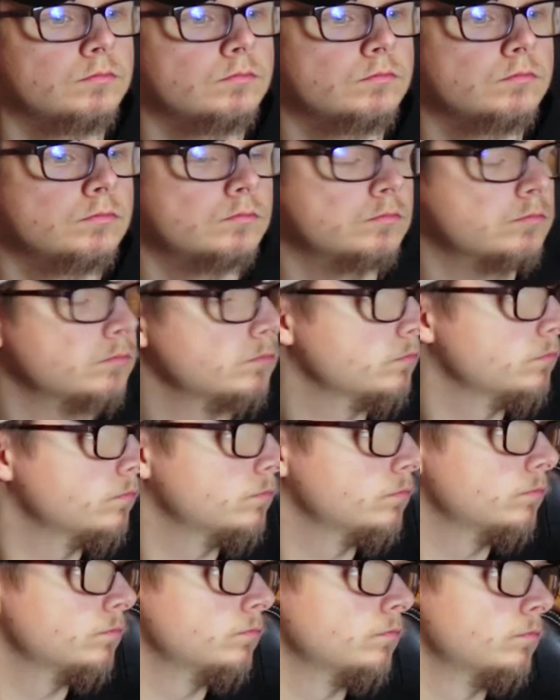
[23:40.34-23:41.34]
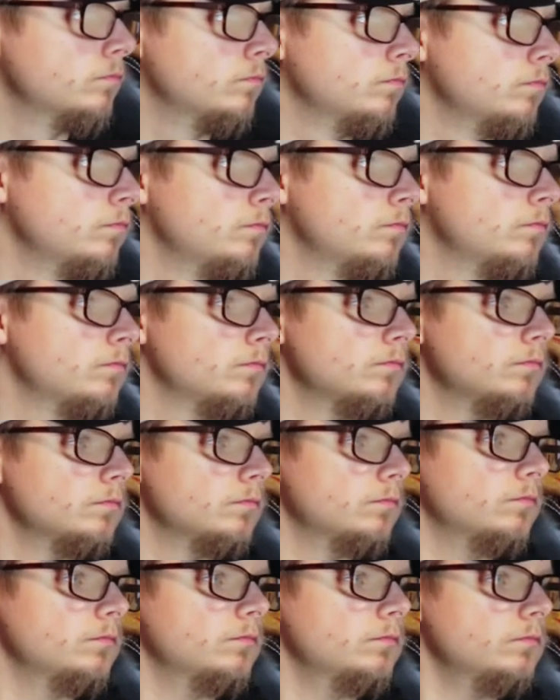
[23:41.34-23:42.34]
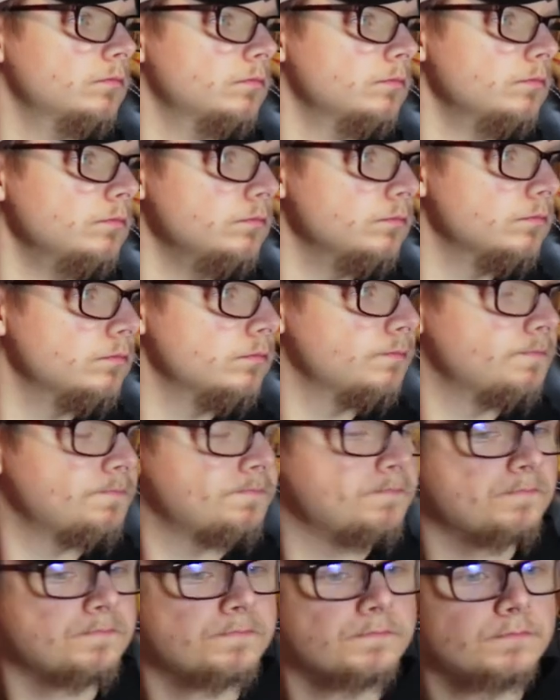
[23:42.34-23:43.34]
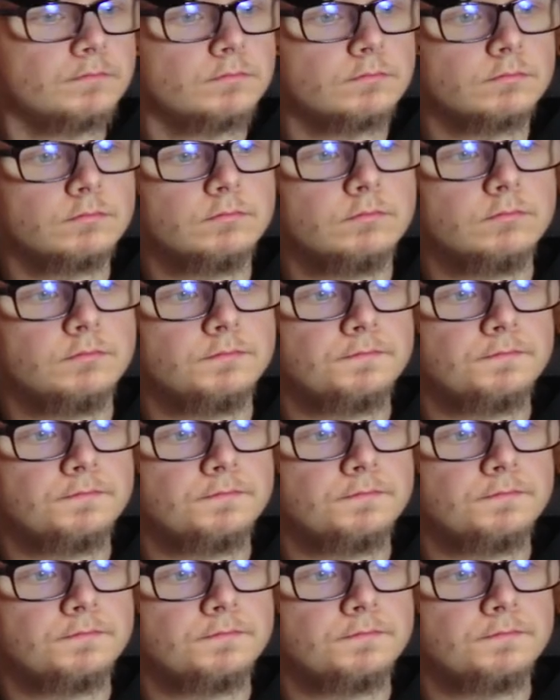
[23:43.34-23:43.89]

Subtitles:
(not speaking)